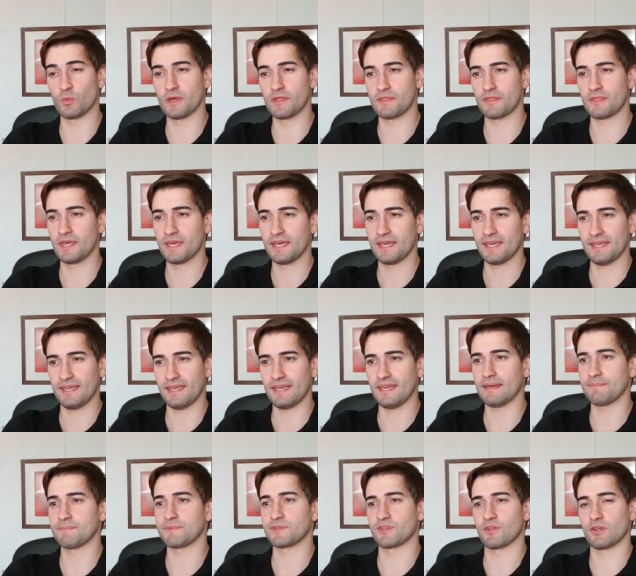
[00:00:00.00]
with
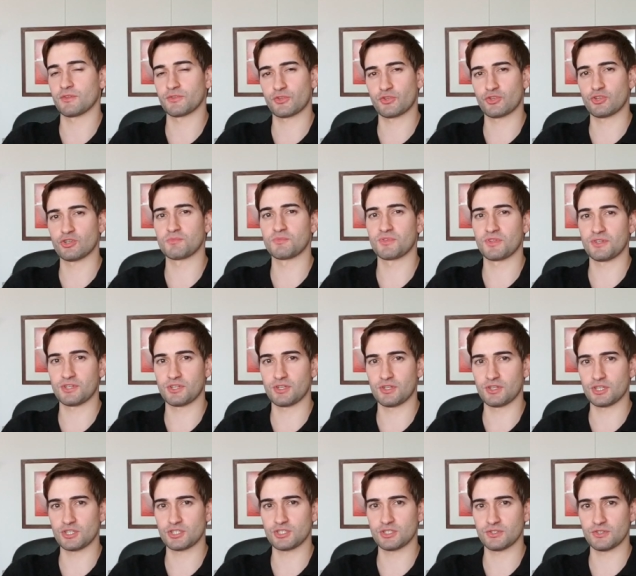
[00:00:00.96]
Amazon's terms and
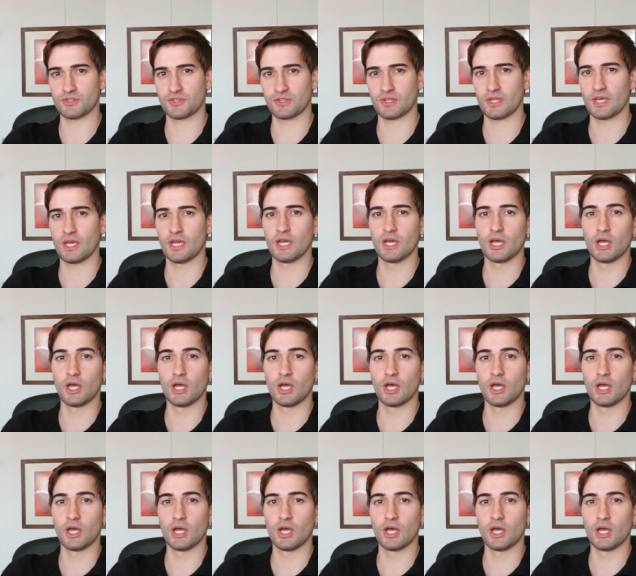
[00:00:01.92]
conditions.